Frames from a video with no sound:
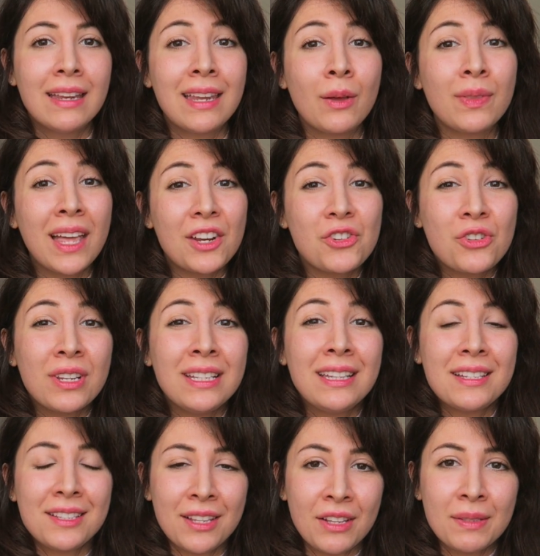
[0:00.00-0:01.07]
Now naturally
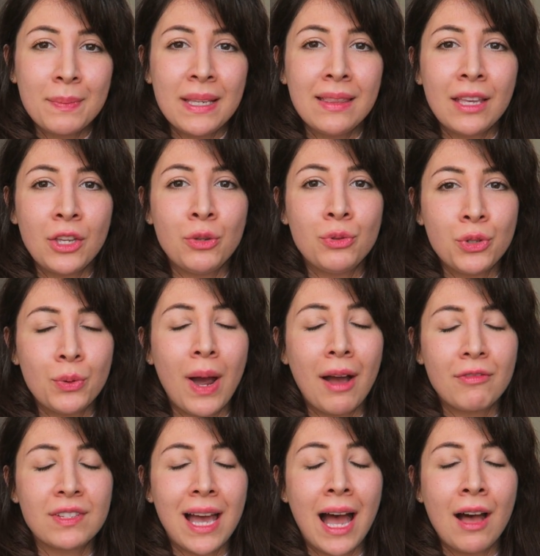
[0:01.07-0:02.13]
this does mean that you do
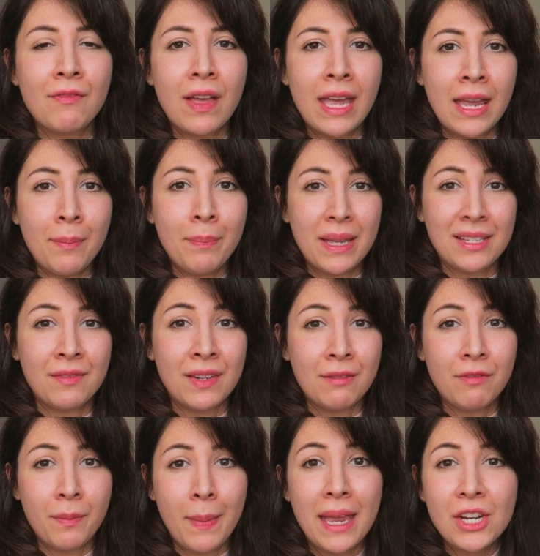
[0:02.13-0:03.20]
have to have a bit of an
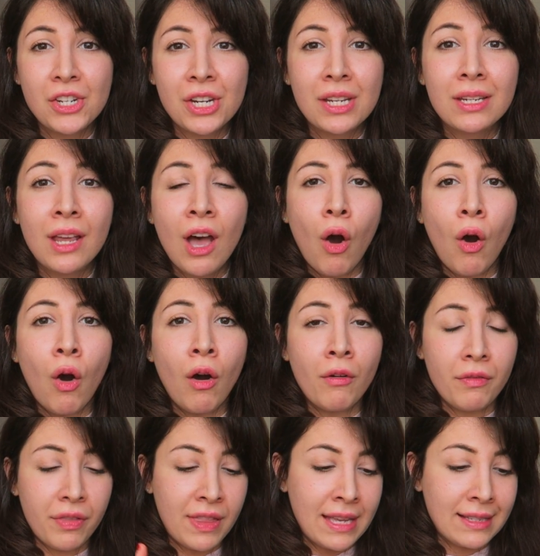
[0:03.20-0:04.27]
information
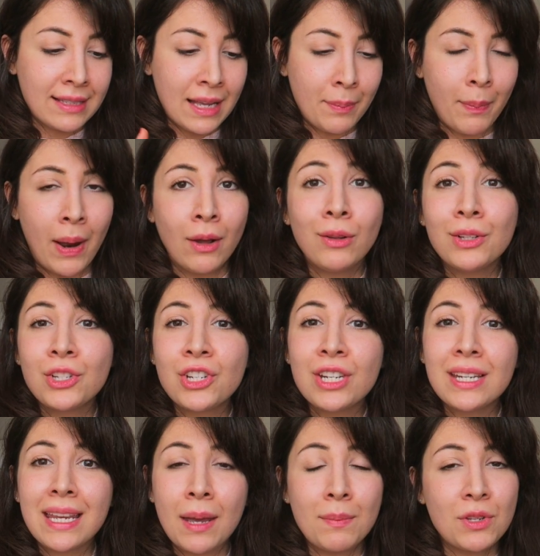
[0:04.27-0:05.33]
of things like
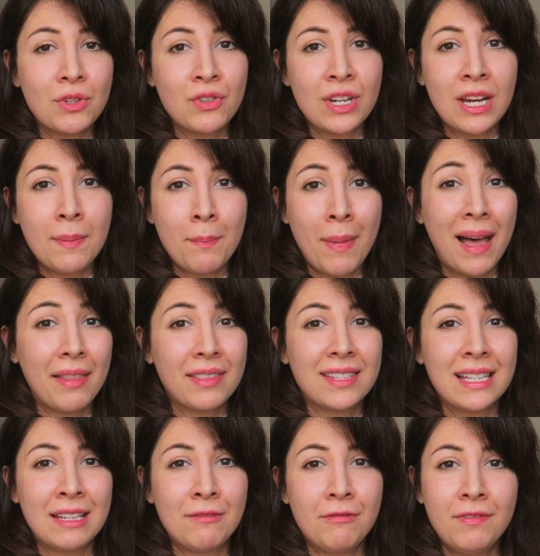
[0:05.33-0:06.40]
biology, chemistry,
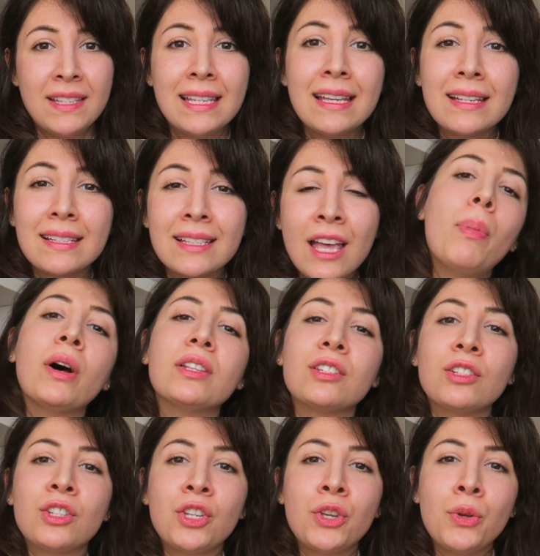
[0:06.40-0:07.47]
maths and physics, but
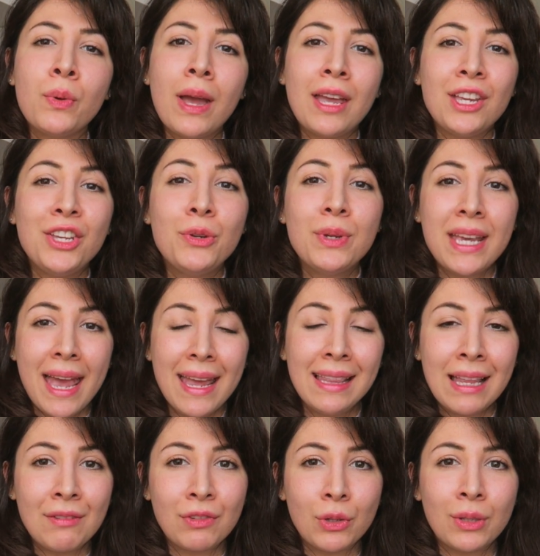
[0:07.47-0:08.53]
to a UK
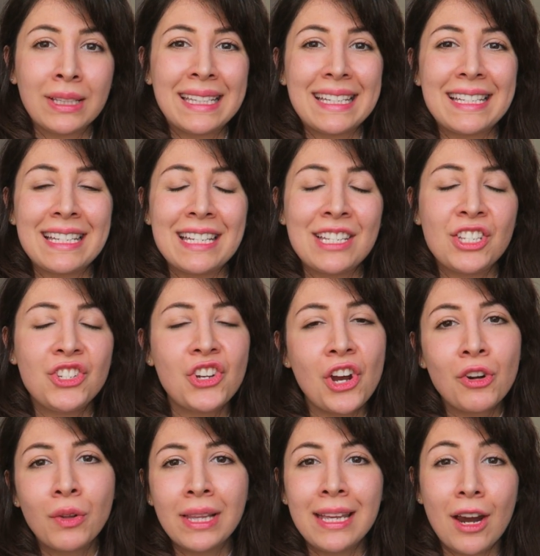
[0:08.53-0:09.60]
level this is
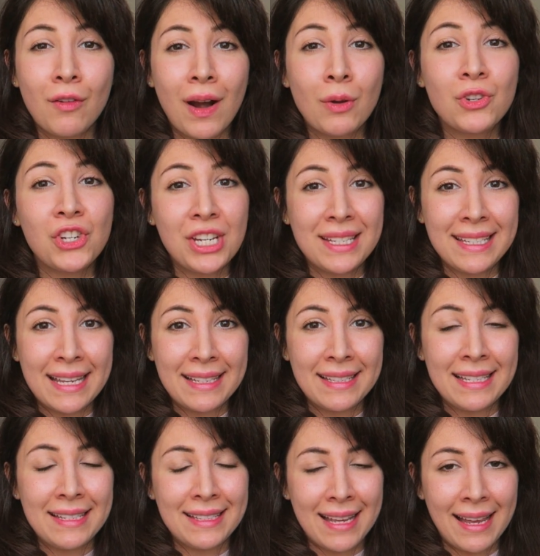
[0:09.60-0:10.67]
generally around
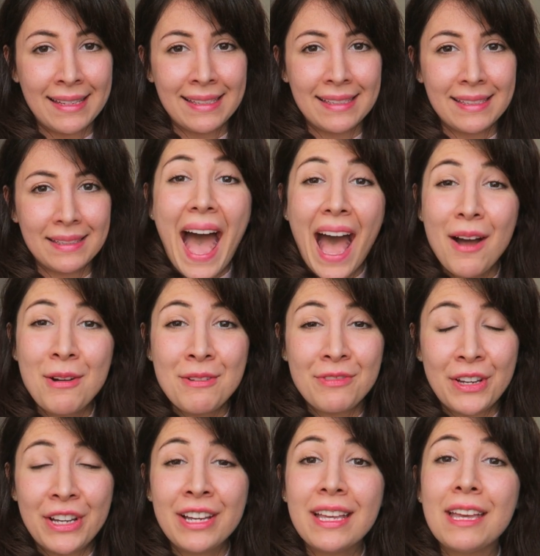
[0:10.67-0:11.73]
GCSE standard.
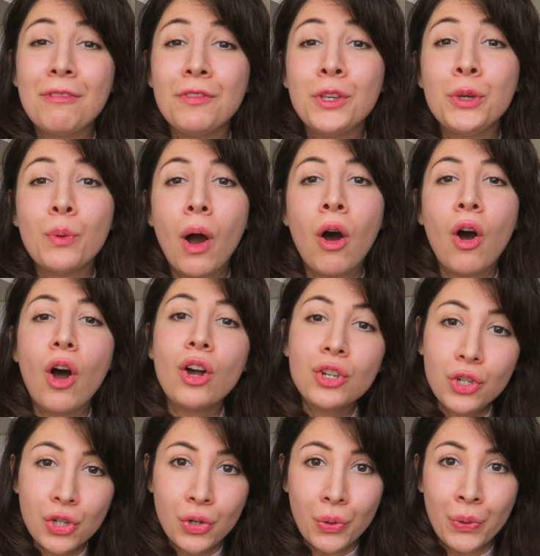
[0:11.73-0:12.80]
However, if you are
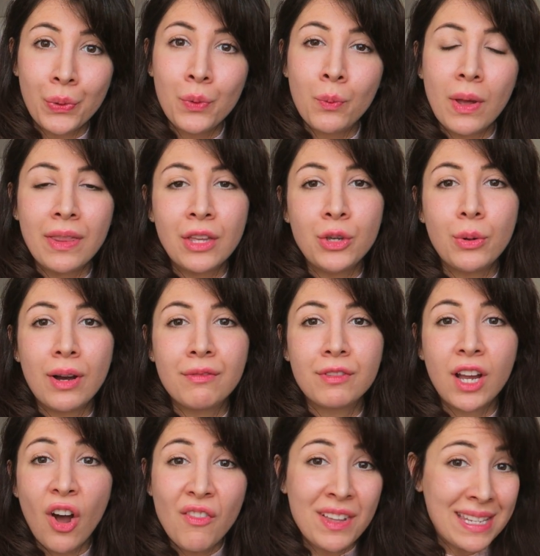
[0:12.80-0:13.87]
unsure whether you
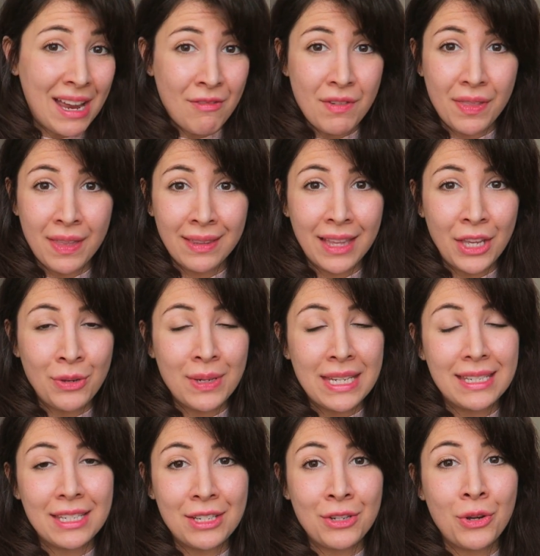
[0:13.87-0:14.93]
have covered everything that you
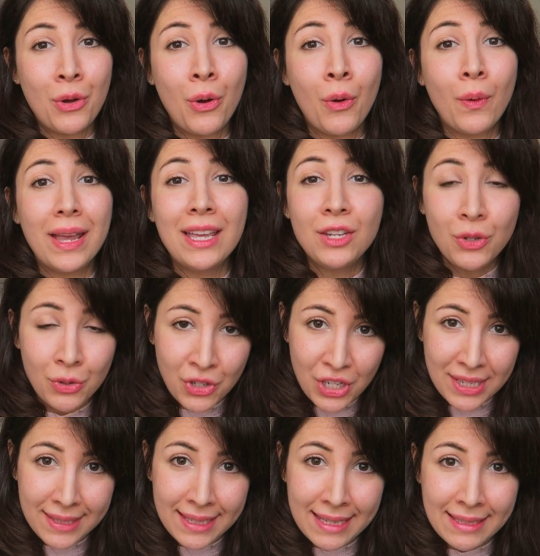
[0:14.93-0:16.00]
needed to know in your
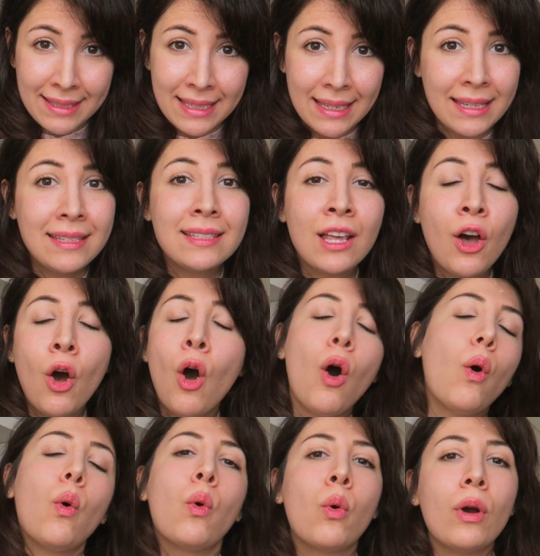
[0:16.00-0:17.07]
GCSEs,
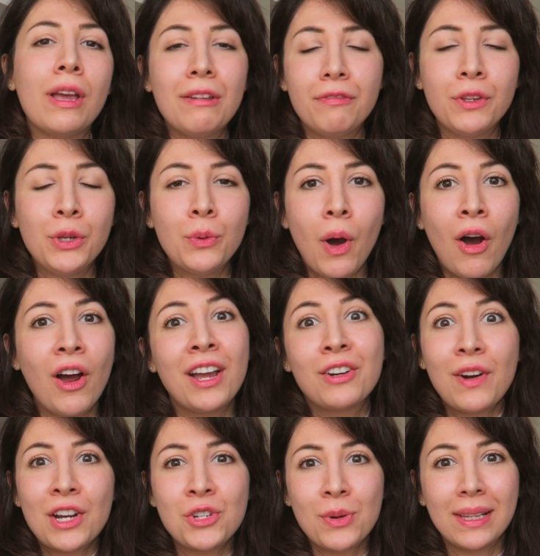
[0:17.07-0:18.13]
or if you are a
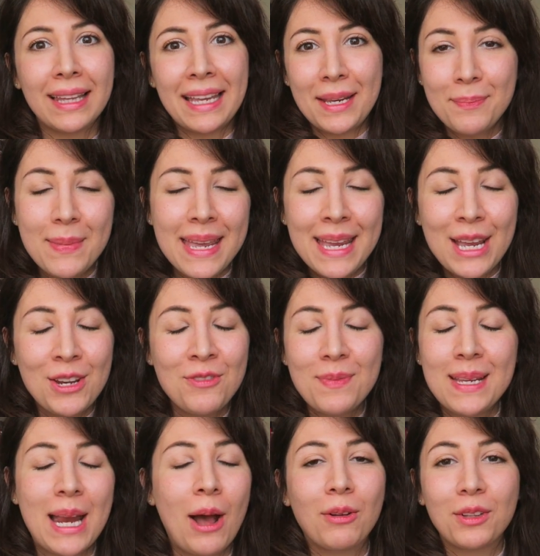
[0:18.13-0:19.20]
graduate like me and you've
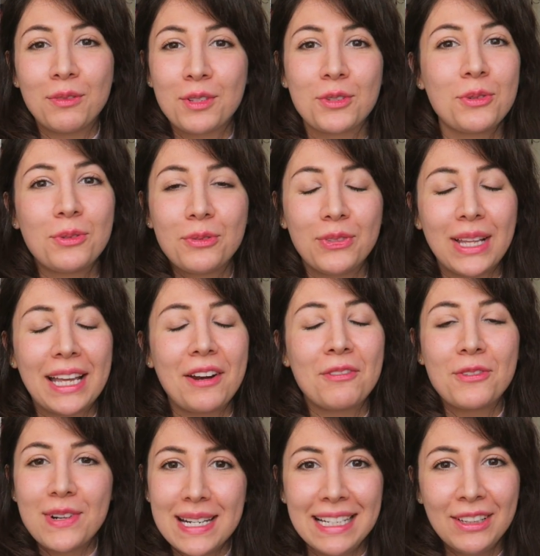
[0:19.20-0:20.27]
been out of school for like a
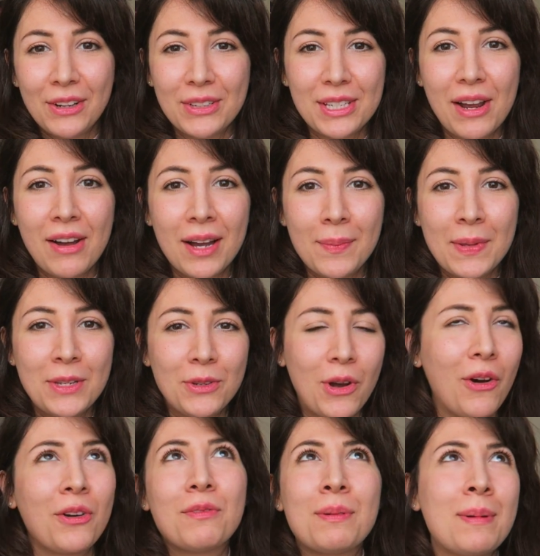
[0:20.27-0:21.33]
really long time and you
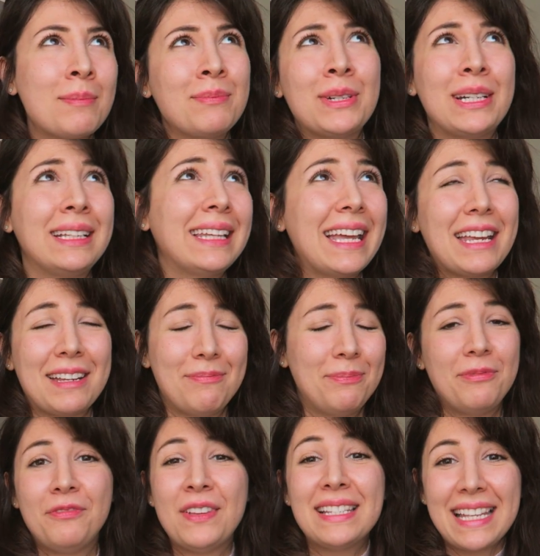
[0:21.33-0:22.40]
can't remember like
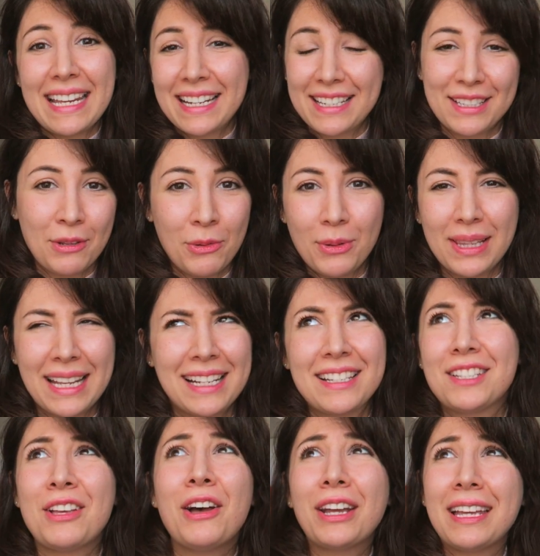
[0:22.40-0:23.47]
physics or like
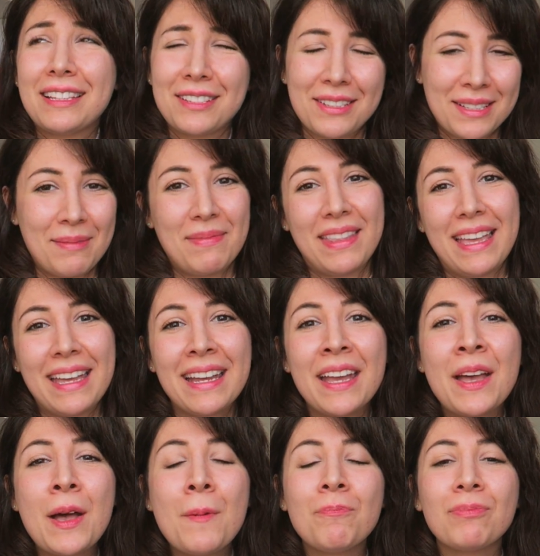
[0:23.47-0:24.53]
circuits or something,
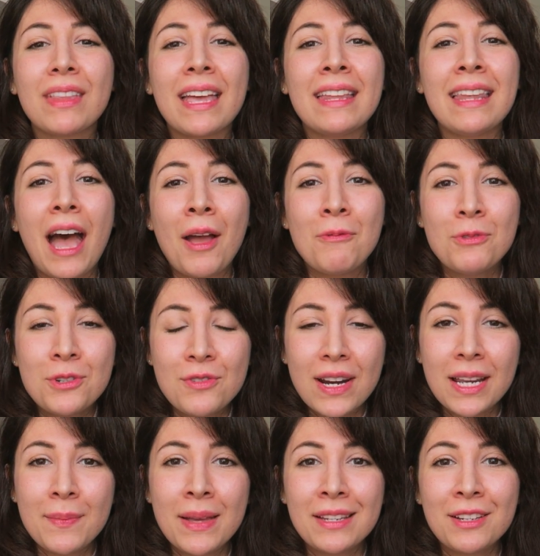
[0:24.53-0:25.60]
then I would
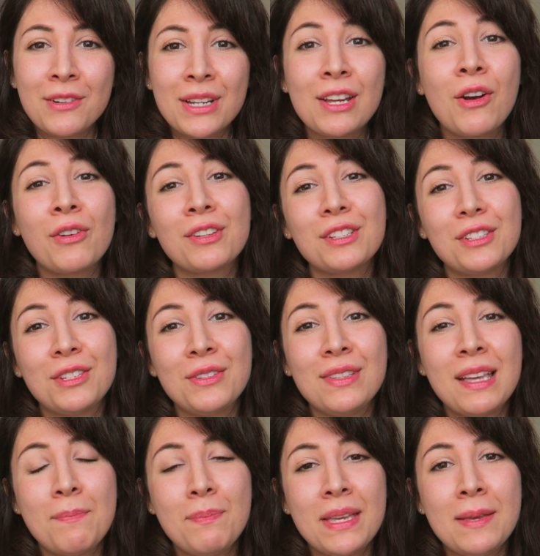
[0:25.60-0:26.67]
recommend going on to
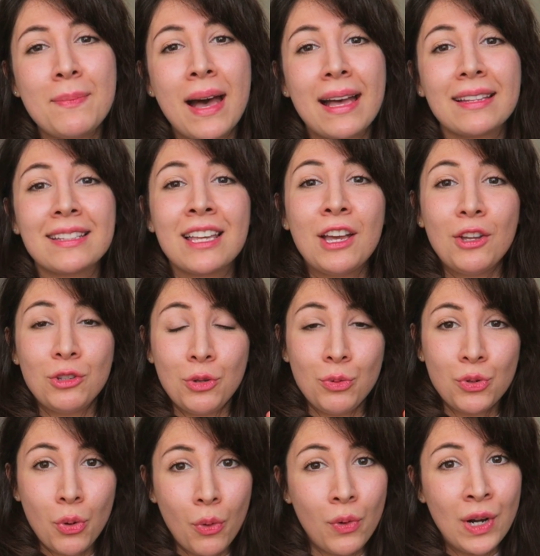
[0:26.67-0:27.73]
the BMAT
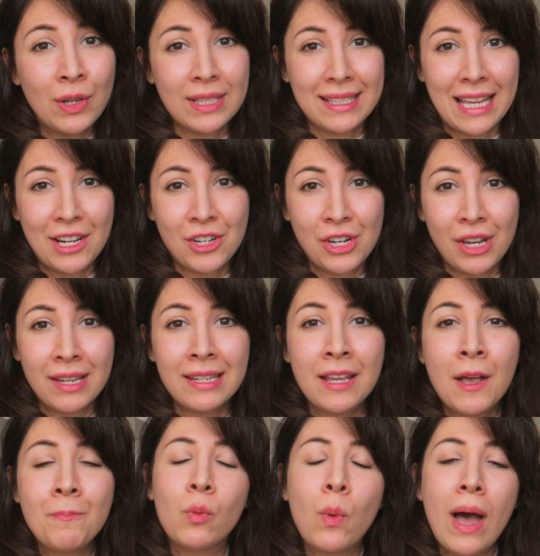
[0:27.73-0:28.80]
tutorial section
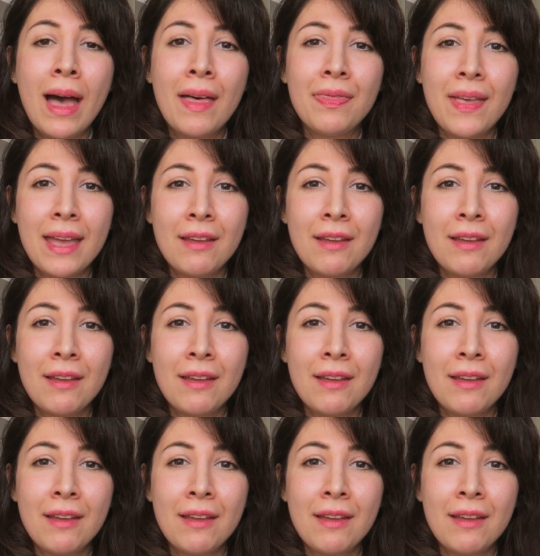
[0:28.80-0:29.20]
where